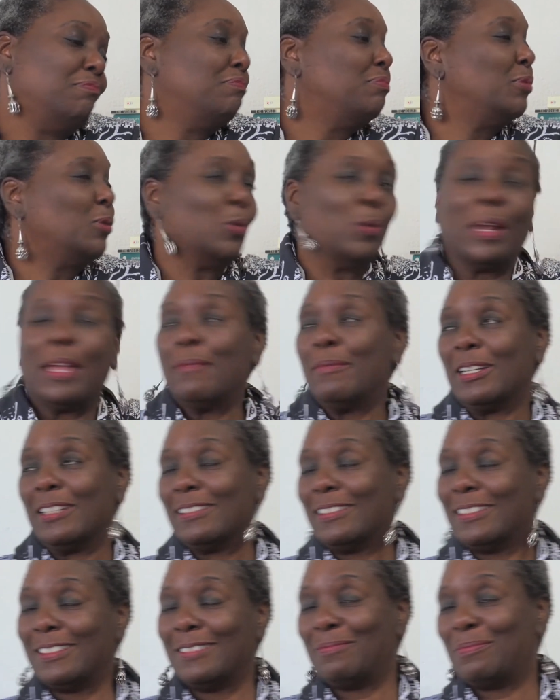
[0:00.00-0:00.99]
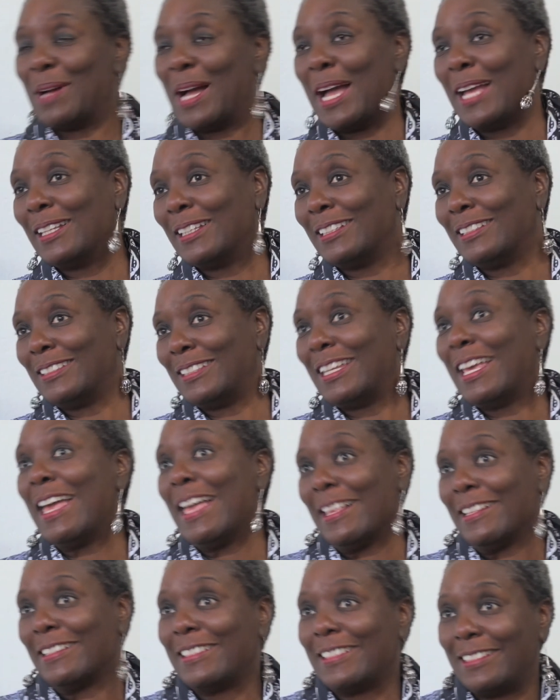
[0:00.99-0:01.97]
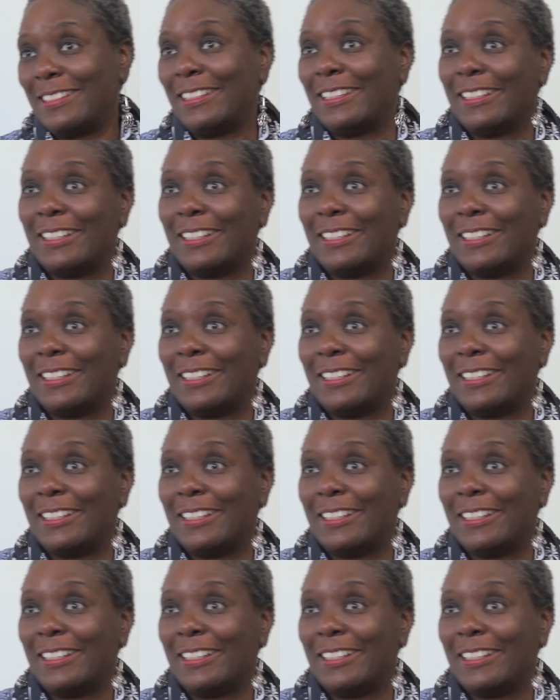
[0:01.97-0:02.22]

a pilot test,